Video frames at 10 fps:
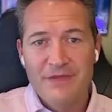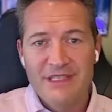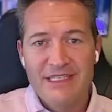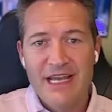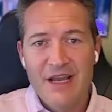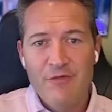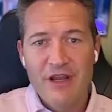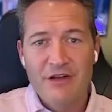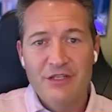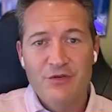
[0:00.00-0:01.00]
Today,
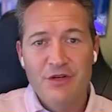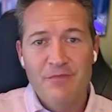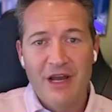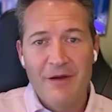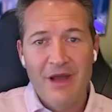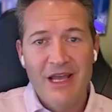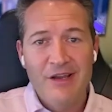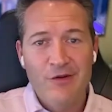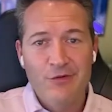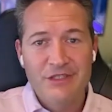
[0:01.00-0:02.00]
we are joined by a
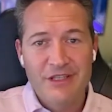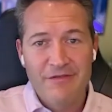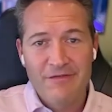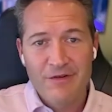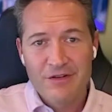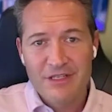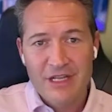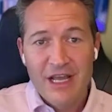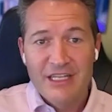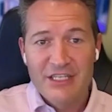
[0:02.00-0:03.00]
man who was the first
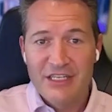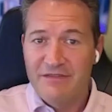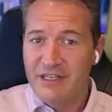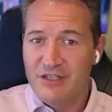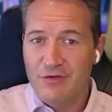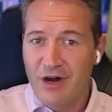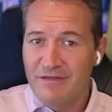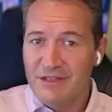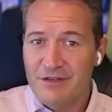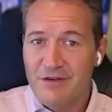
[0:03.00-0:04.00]
Chief Digital
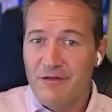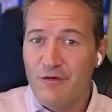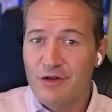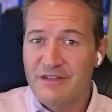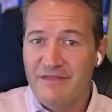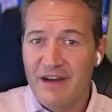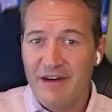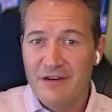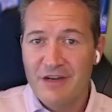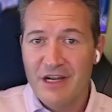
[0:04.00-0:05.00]
Officer of a Fortune
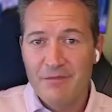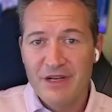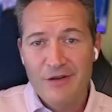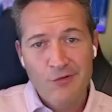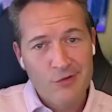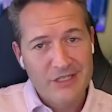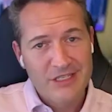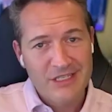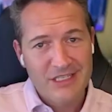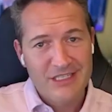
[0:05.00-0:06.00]
500 company,
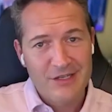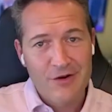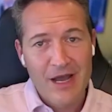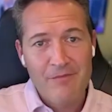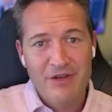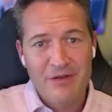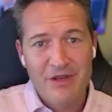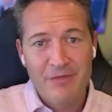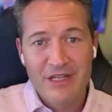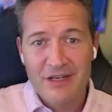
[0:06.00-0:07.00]
which just so happened to
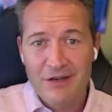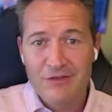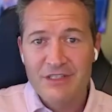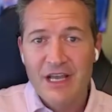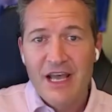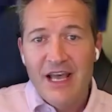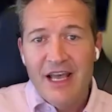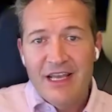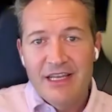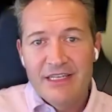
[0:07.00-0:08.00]
be McDonald's.
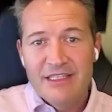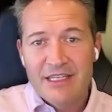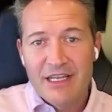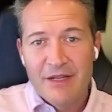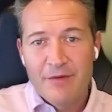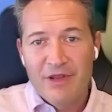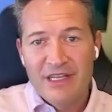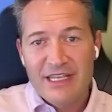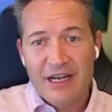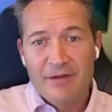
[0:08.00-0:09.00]
He's
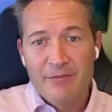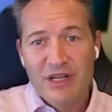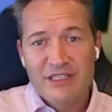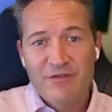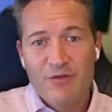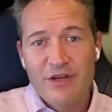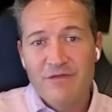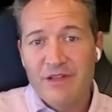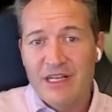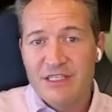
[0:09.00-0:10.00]
had an impressive career
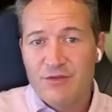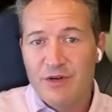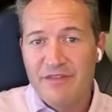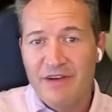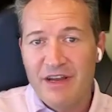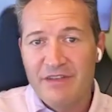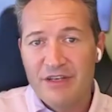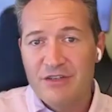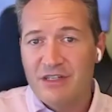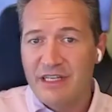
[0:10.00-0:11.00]
over the last 25
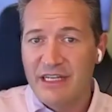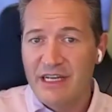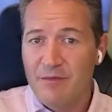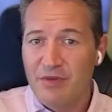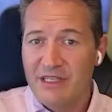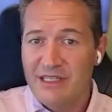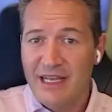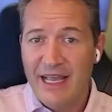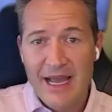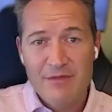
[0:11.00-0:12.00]
years, leading companies
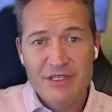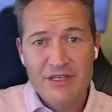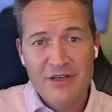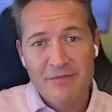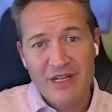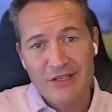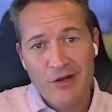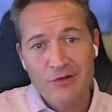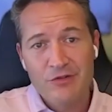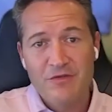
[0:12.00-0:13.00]
like Amazon,
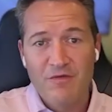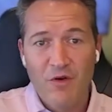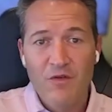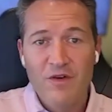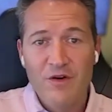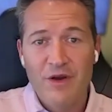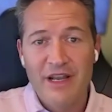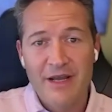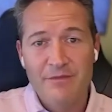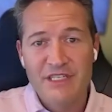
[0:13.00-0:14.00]
McDonald's, Volvo,
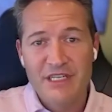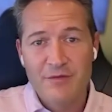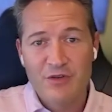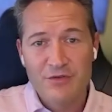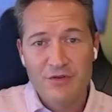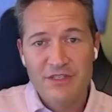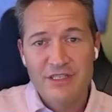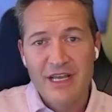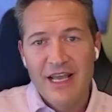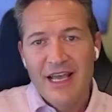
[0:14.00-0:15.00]
and MGM
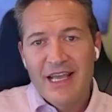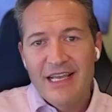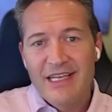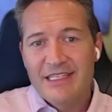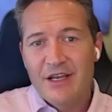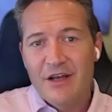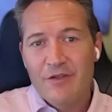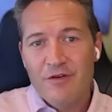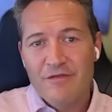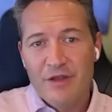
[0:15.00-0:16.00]
Resorts. He's the
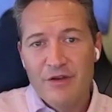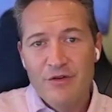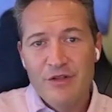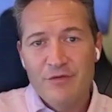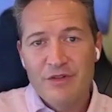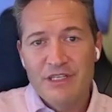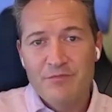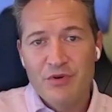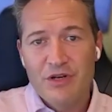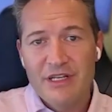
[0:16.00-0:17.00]
author of the newly
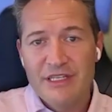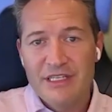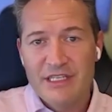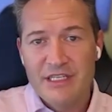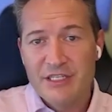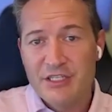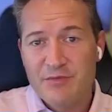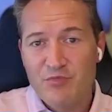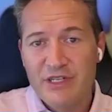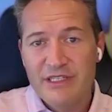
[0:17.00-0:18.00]
released book, Decision
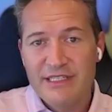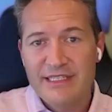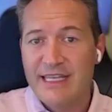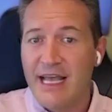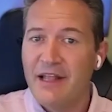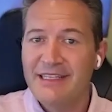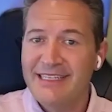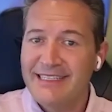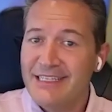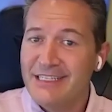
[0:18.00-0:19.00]
Sprint,
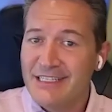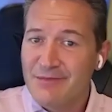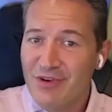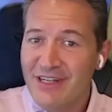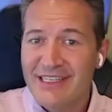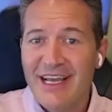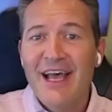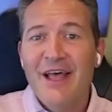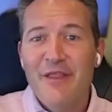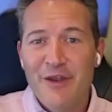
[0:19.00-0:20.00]

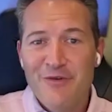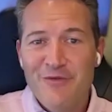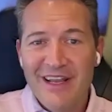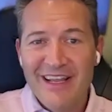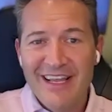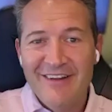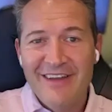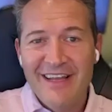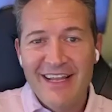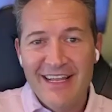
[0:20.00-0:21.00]
the new way to
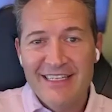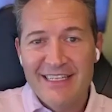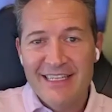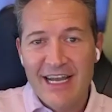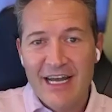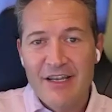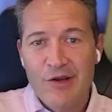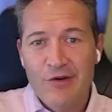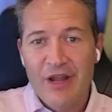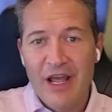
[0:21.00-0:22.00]
innovate into the
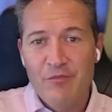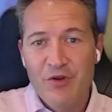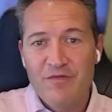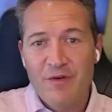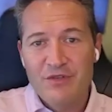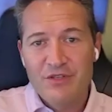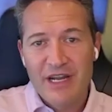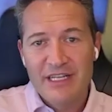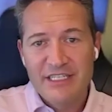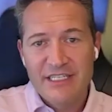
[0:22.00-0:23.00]
unknown and move from
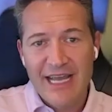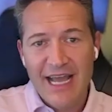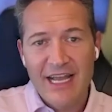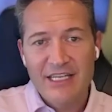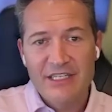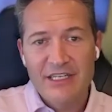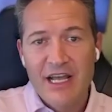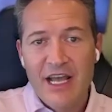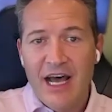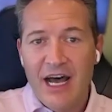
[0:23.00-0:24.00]
strategy to action.
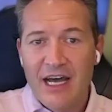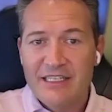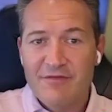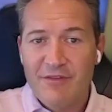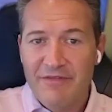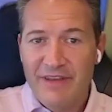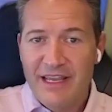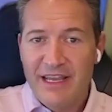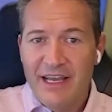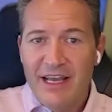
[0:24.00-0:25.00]
Atif
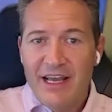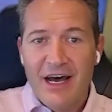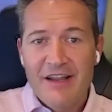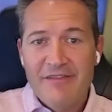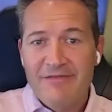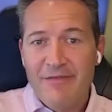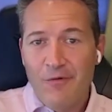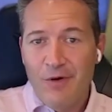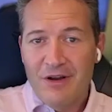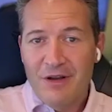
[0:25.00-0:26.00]
Rafiq. Atif,
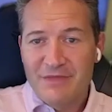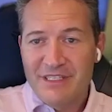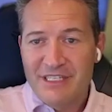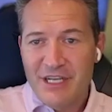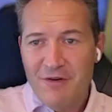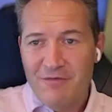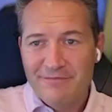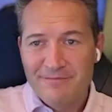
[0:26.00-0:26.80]
welcome to the show.